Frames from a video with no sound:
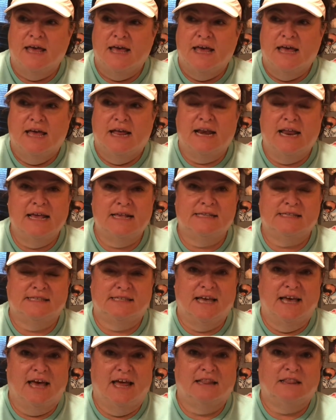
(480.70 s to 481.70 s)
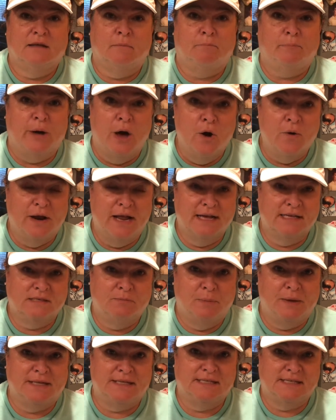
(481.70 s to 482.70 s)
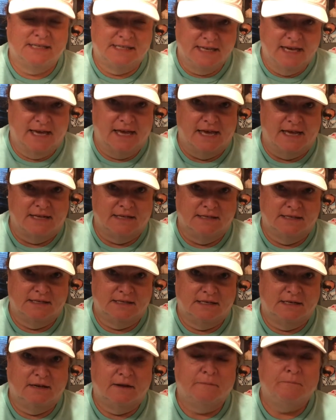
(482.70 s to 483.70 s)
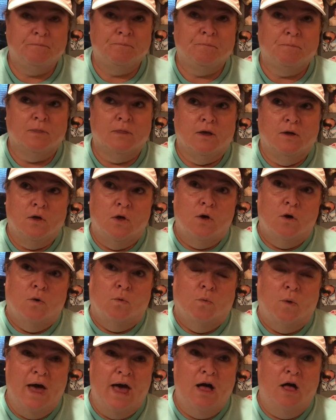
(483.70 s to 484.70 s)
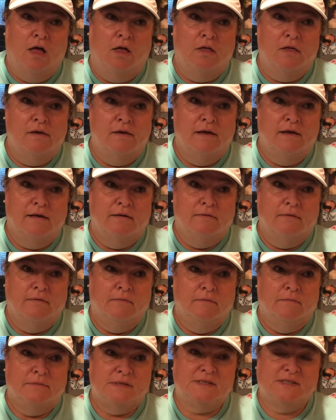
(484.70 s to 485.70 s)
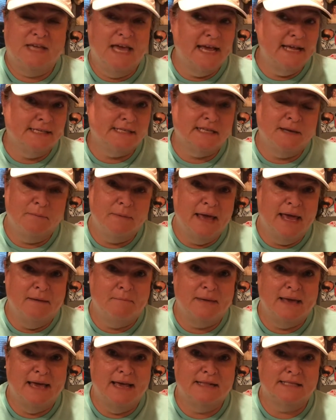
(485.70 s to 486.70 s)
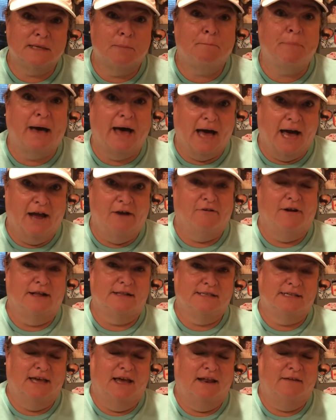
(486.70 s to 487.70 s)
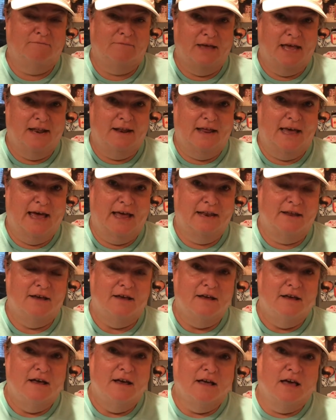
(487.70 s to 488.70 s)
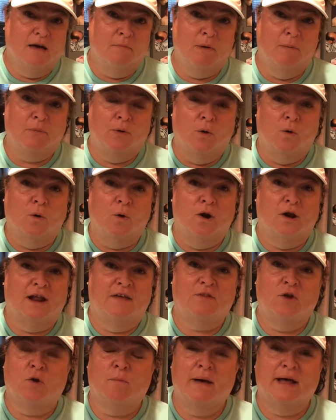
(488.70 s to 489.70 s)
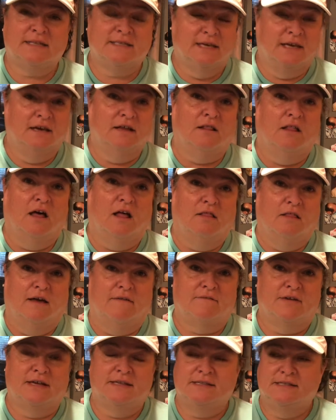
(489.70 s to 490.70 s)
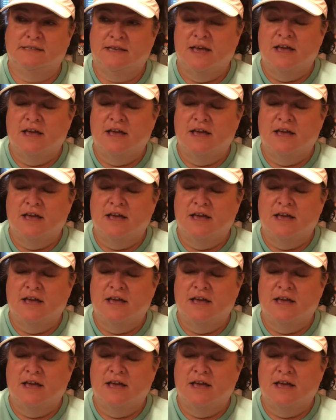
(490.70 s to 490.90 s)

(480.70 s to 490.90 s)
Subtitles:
And he said, the boat has been seized. Well, seized to me means pirates had come aboard, and they're about to kill all of us.